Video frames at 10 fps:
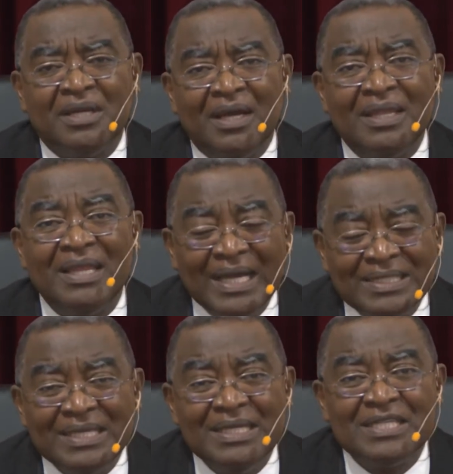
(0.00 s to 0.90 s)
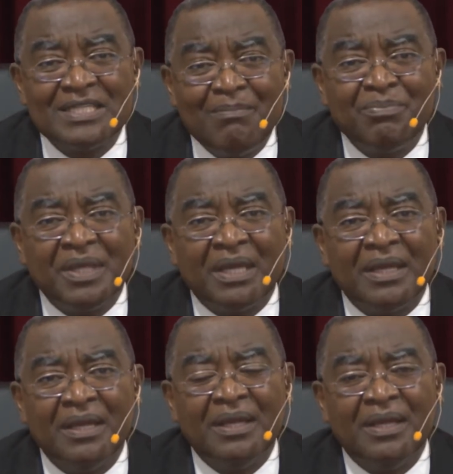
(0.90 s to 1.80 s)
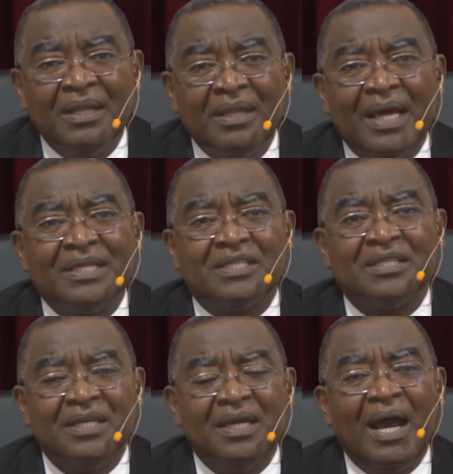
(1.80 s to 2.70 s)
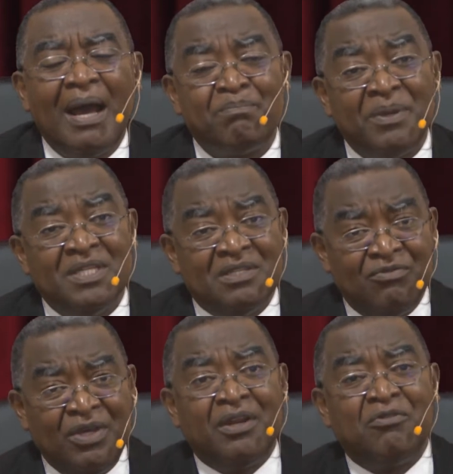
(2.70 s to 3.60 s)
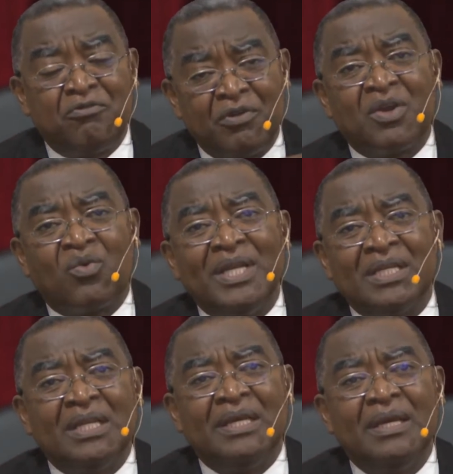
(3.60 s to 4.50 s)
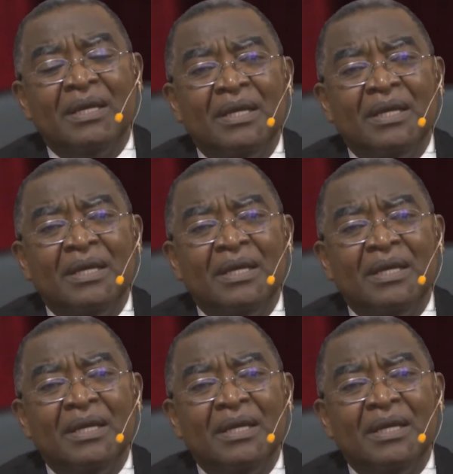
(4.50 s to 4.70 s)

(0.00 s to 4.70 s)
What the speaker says: And that is something that happens very frequently